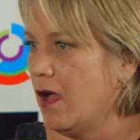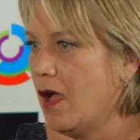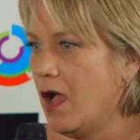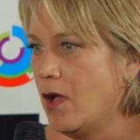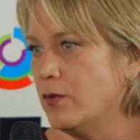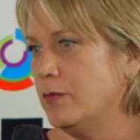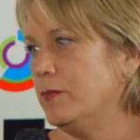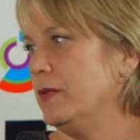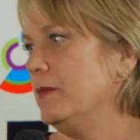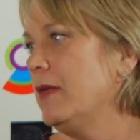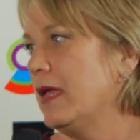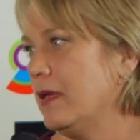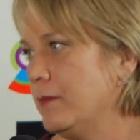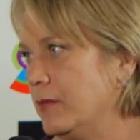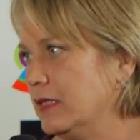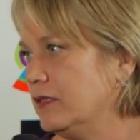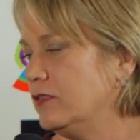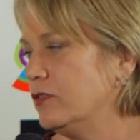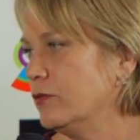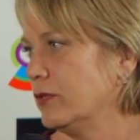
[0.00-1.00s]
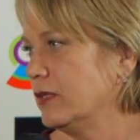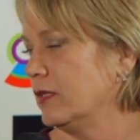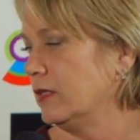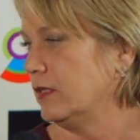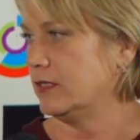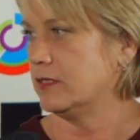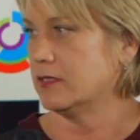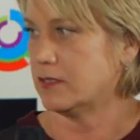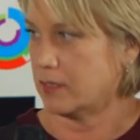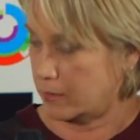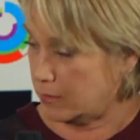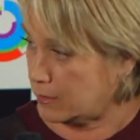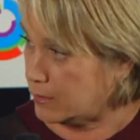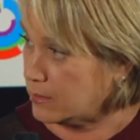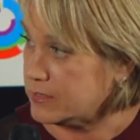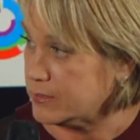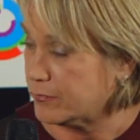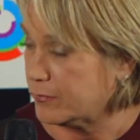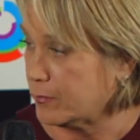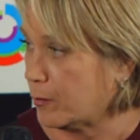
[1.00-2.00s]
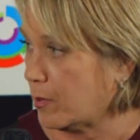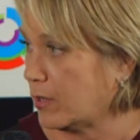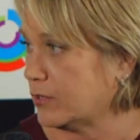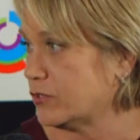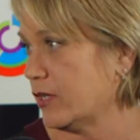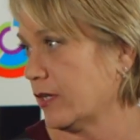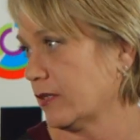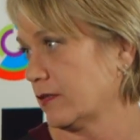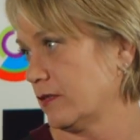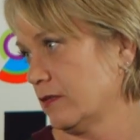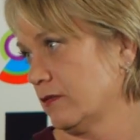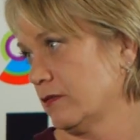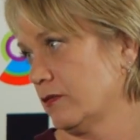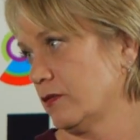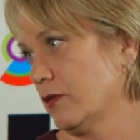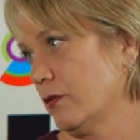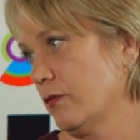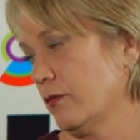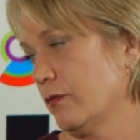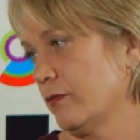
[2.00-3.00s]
I would be maybe doing the lead design on a different project. So